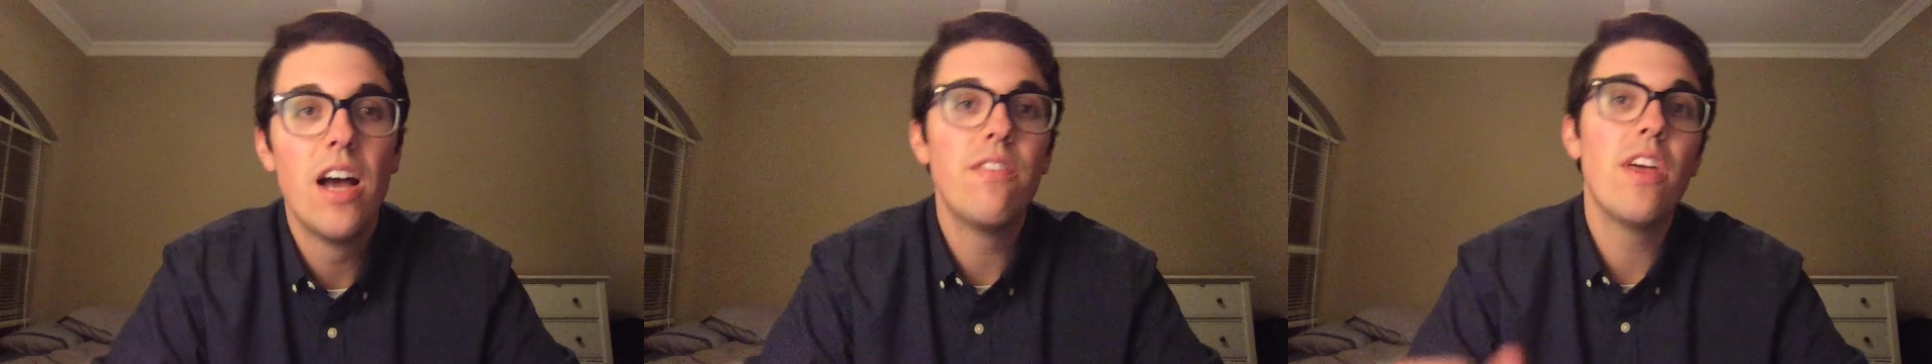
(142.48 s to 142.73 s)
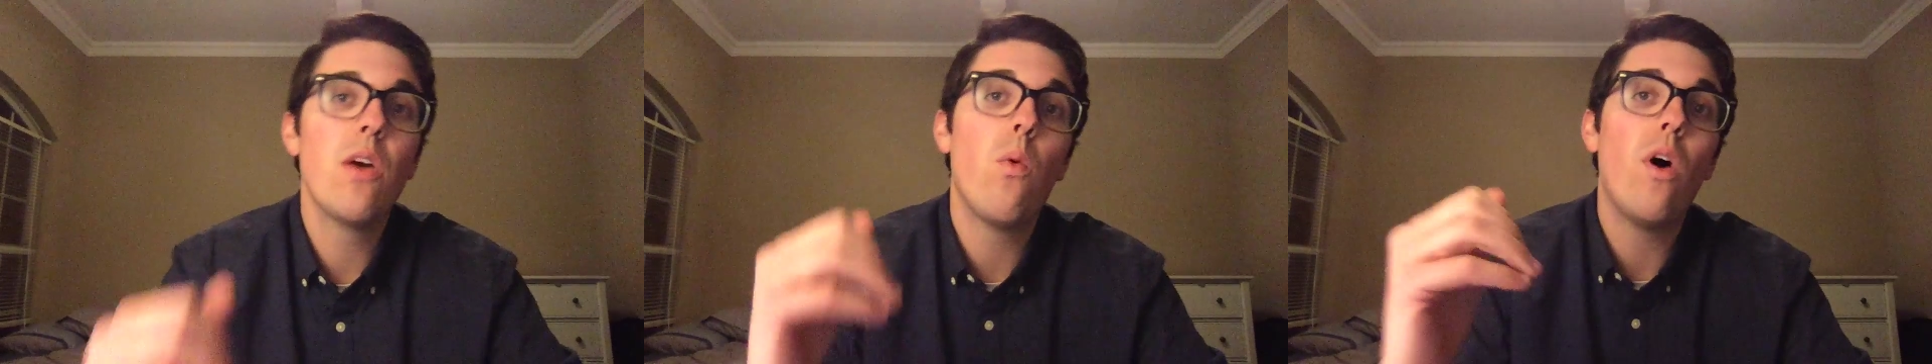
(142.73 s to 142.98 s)

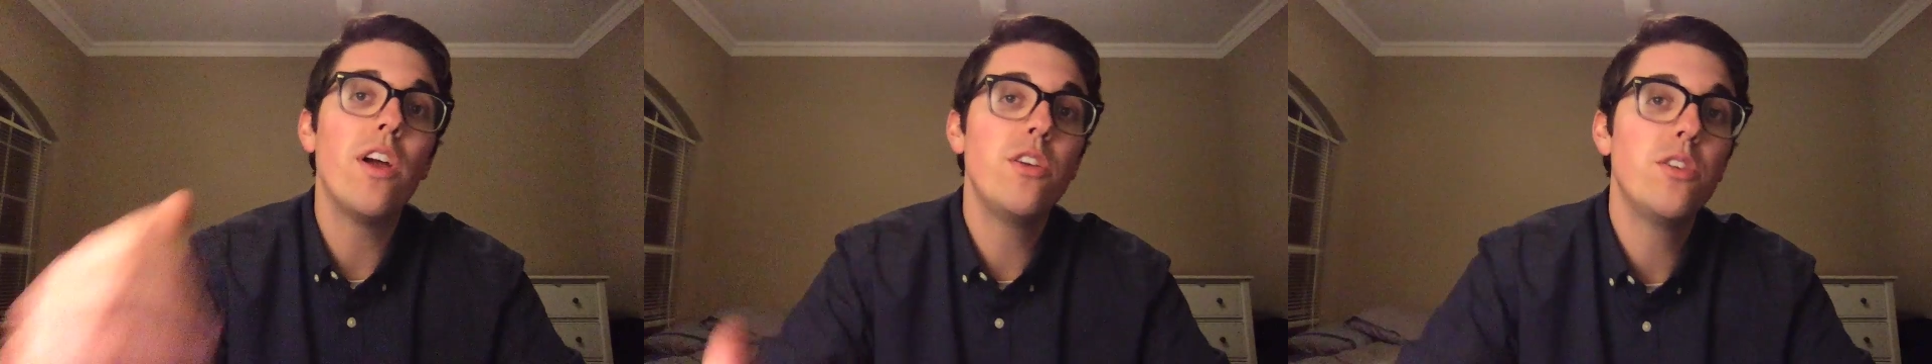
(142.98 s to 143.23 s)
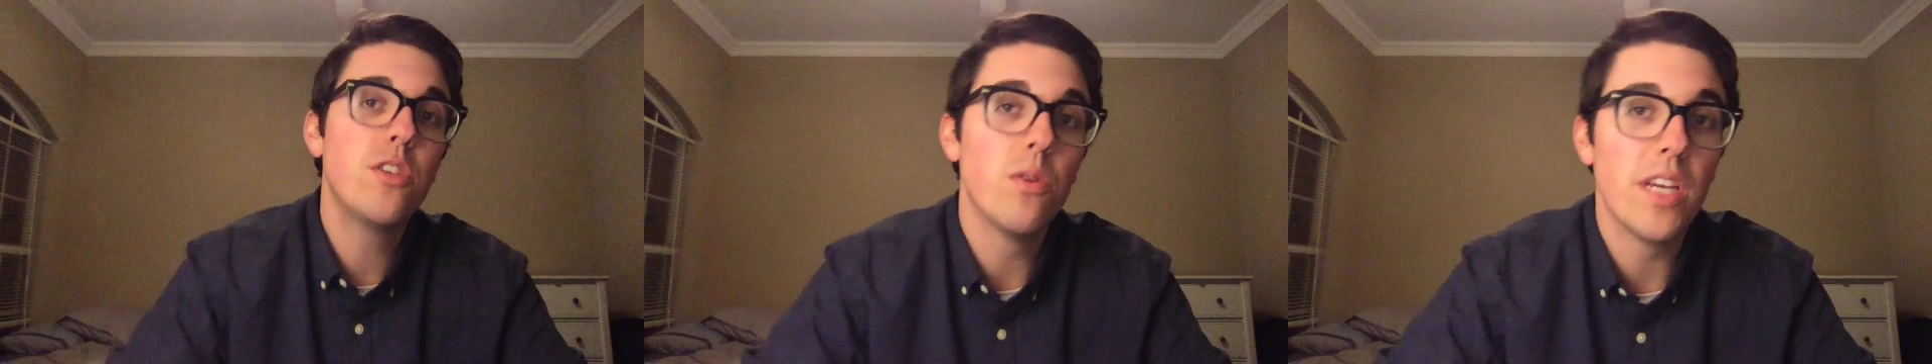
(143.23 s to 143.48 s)
They want
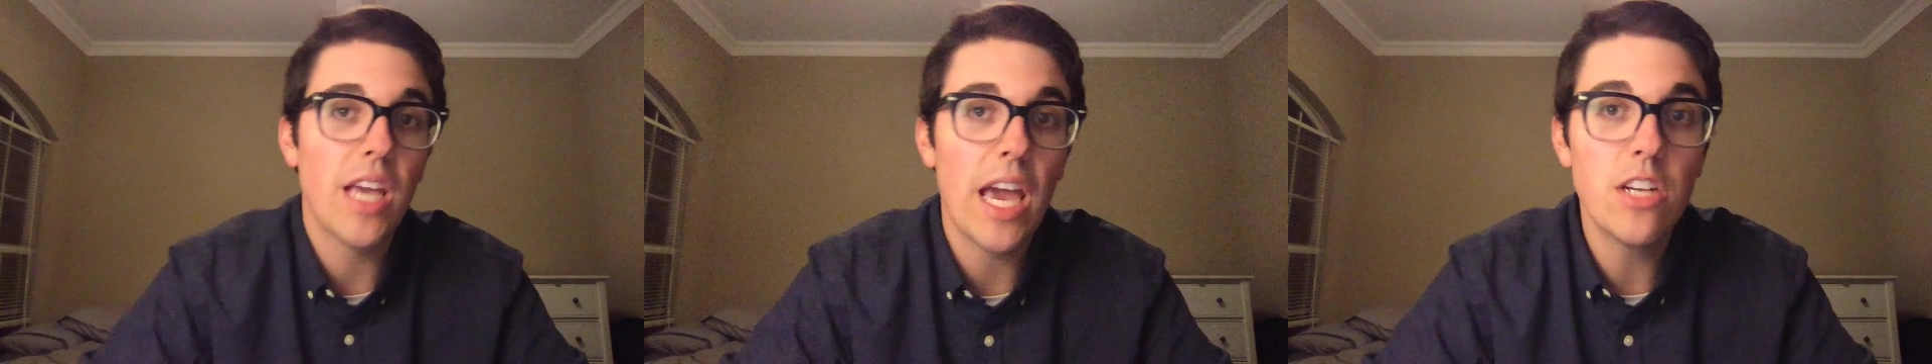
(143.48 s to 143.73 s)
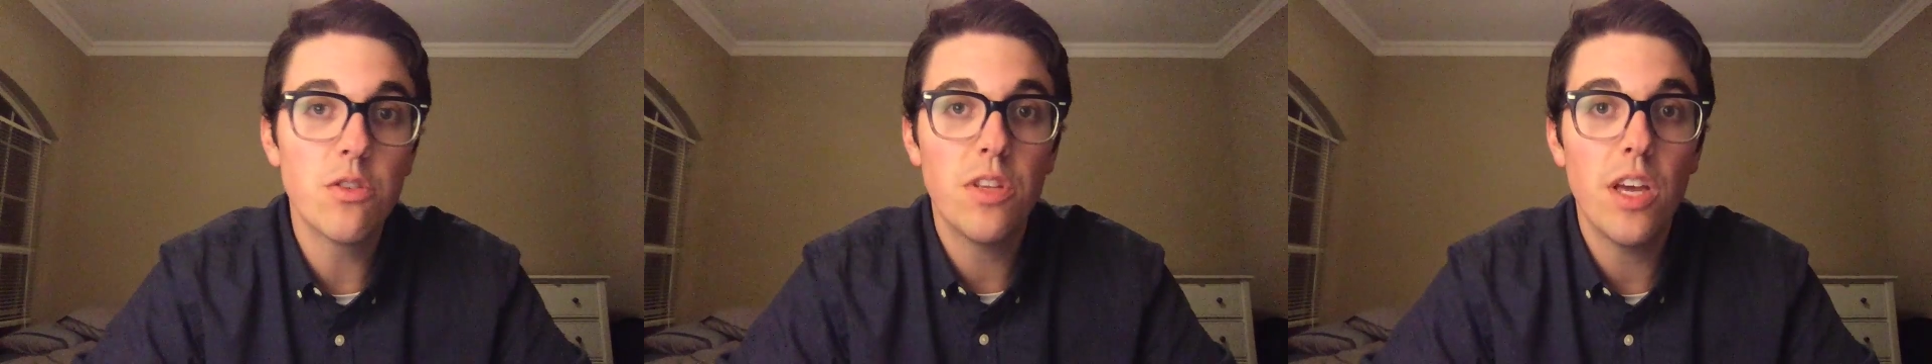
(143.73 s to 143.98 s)
you to
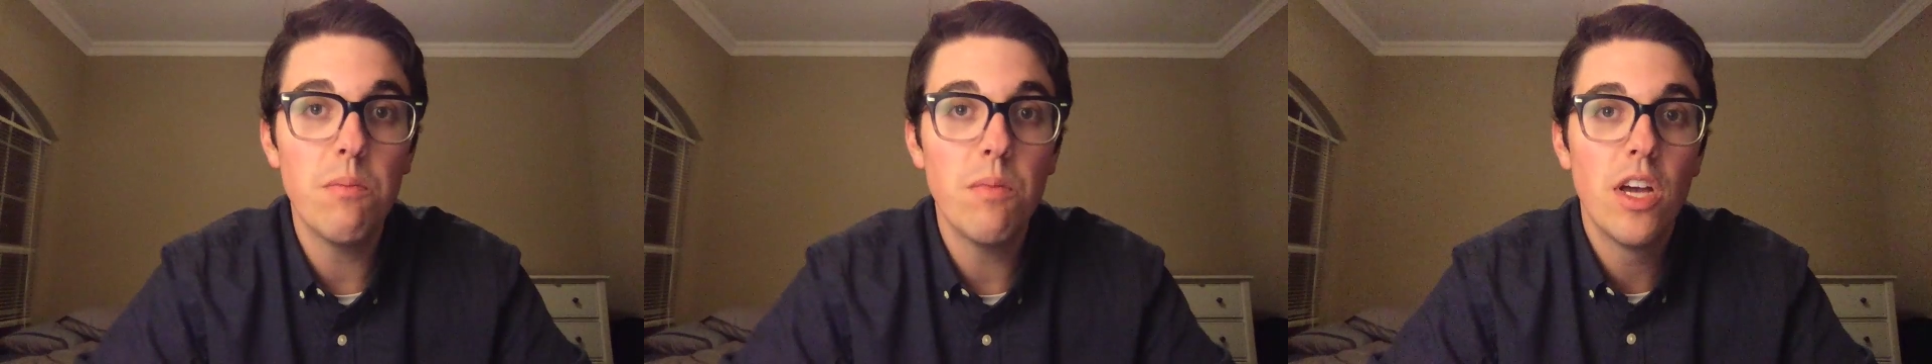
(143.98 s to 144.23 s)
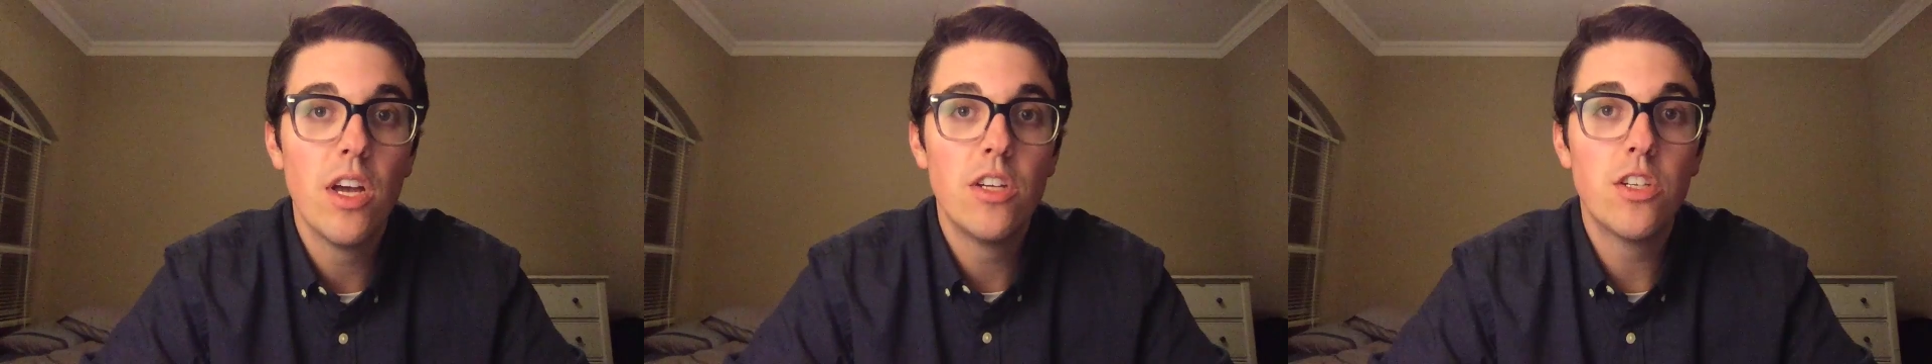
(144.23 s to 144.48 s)
engage with them,
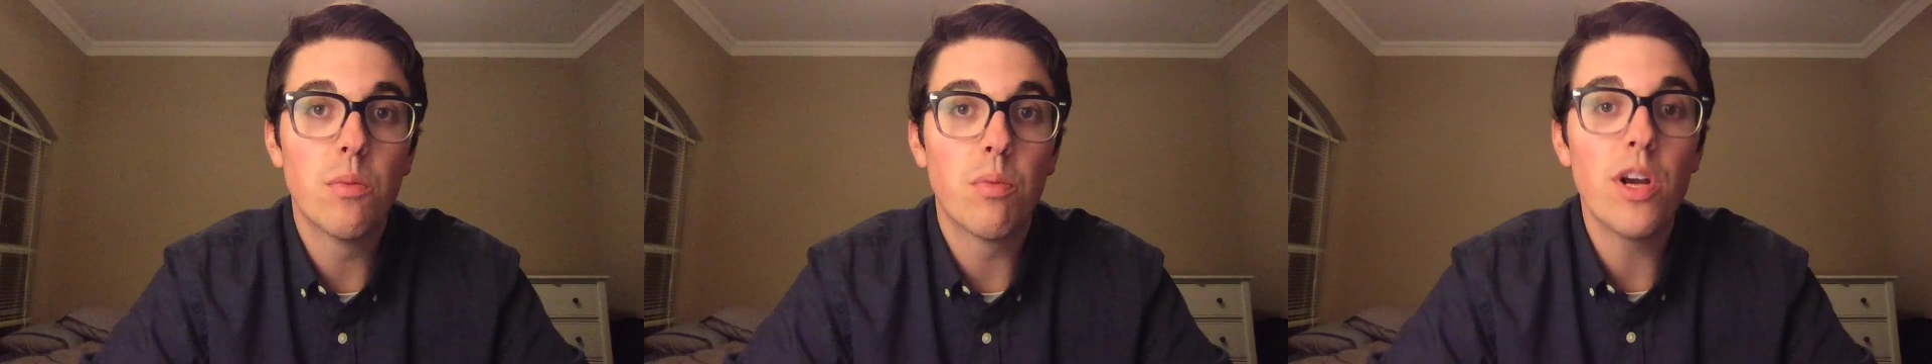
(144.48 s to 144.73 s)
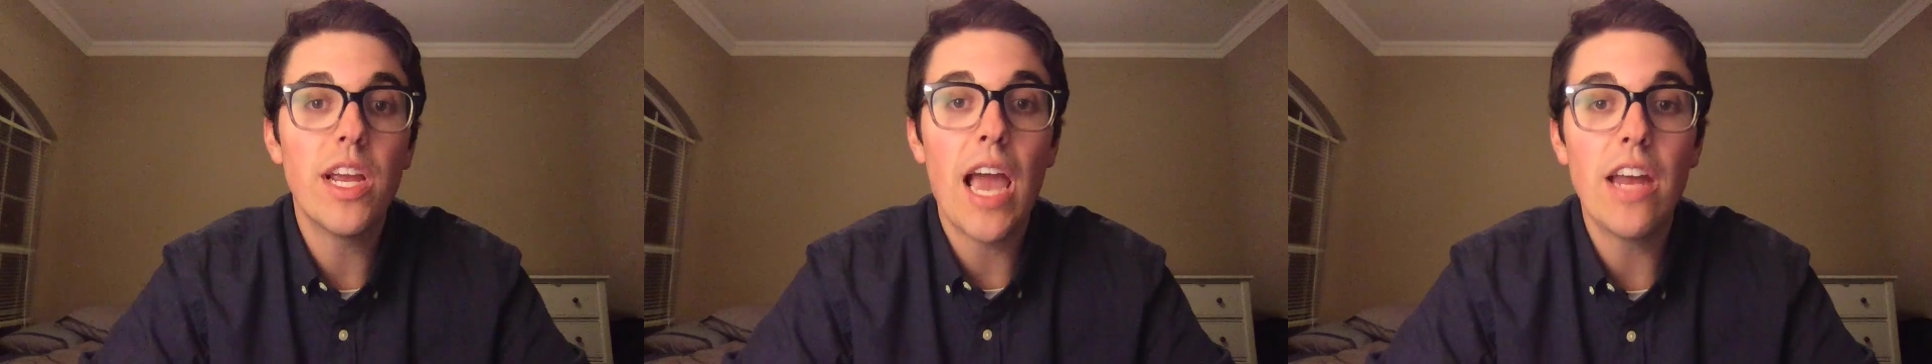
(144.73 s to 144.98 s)
to
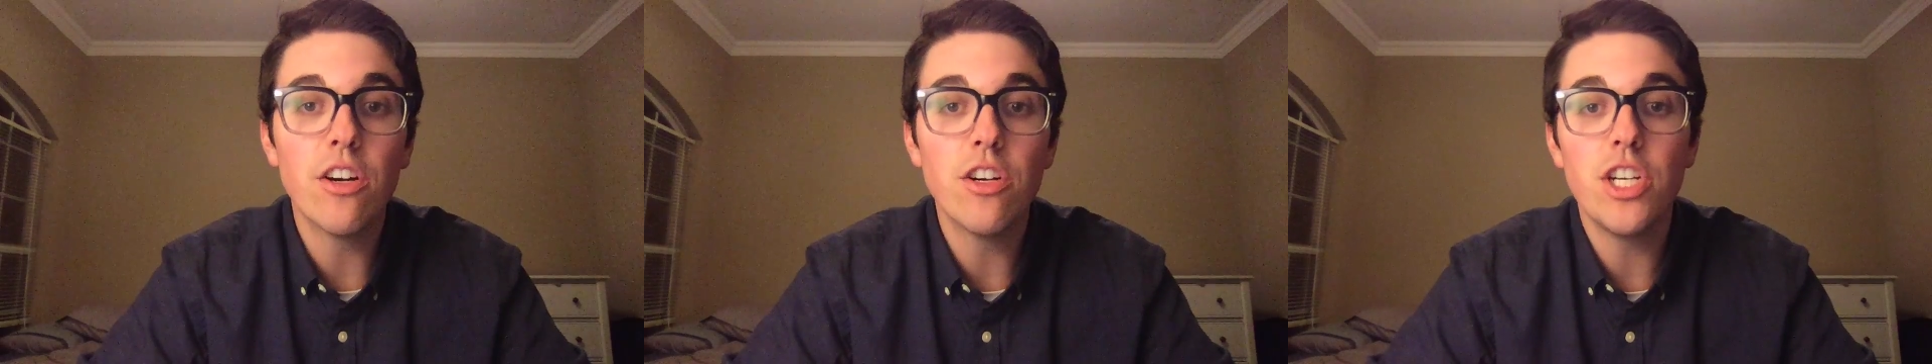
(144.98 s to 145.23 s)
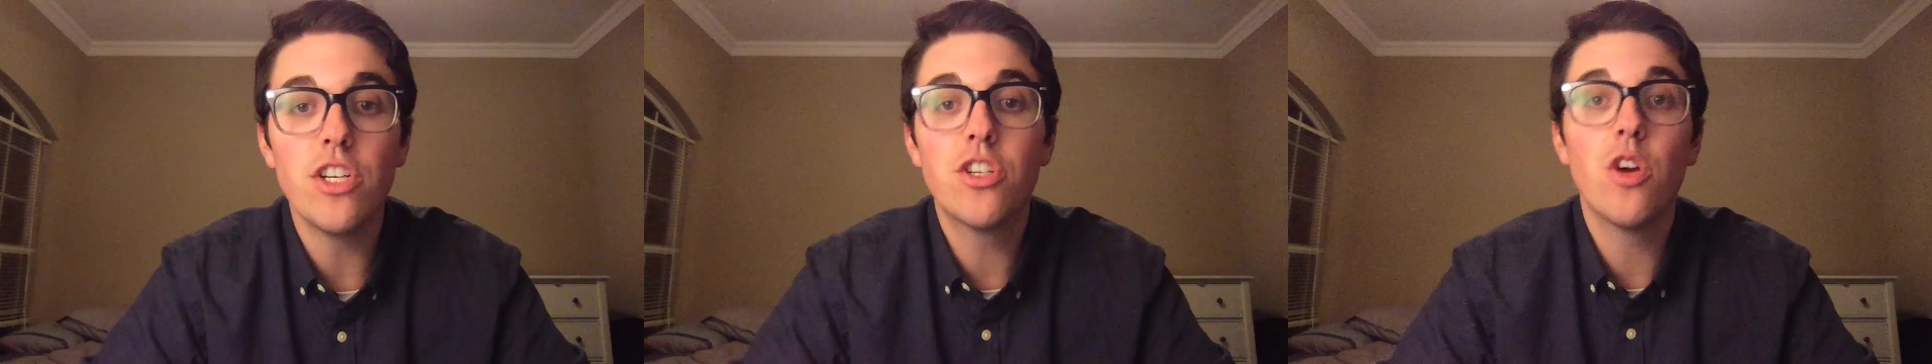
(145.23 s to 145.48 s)
bring
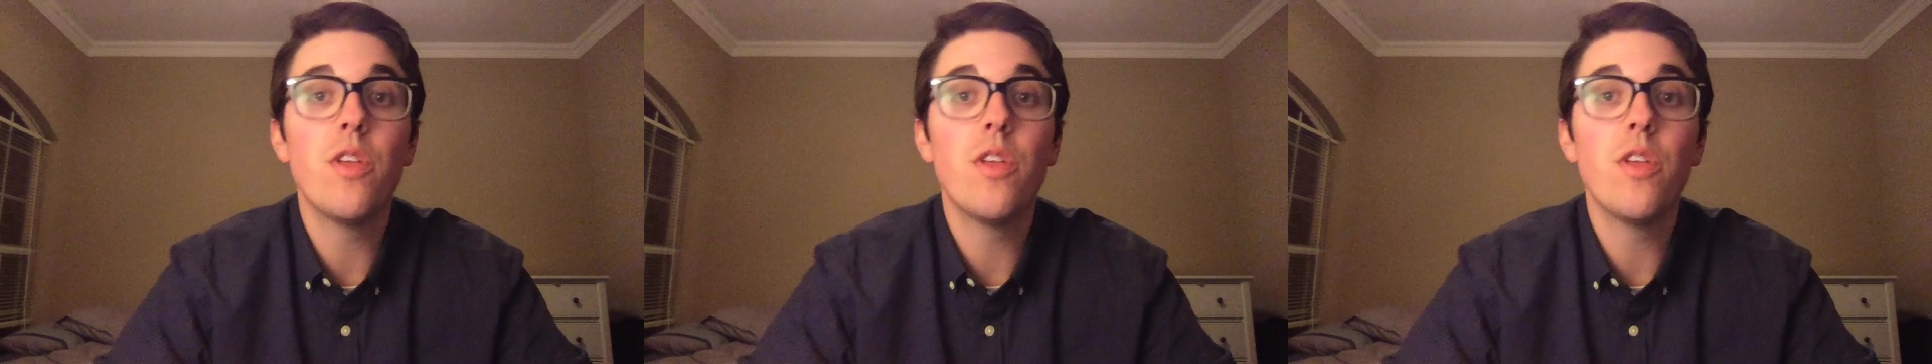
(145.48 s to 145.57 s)
energy and show